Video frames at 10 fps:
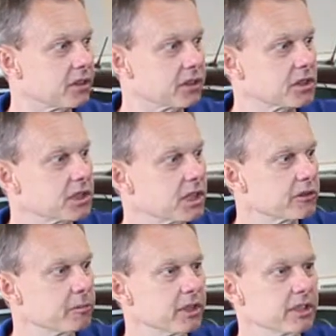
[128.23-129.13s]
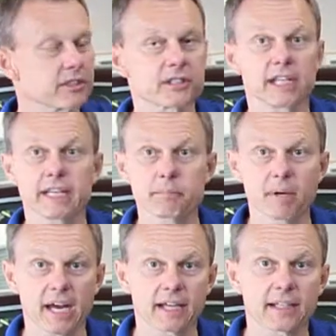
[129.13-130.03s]
there, just touch your button and slide it
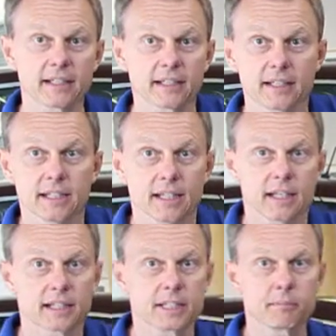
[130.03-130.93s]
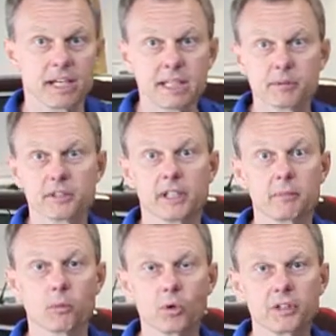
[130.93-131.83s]
back. Again, my name is
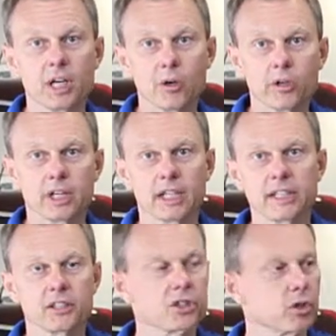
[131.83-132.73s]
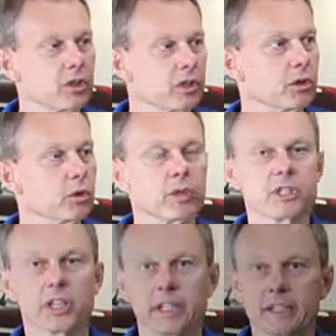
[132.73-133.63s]
Lynn Moldenhauer, and I'd like to show you the new
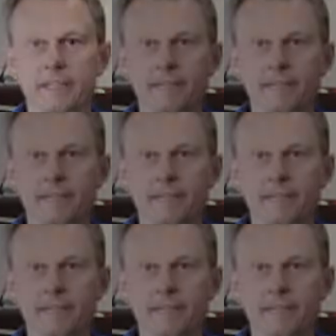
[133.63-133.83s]
Ridgeline.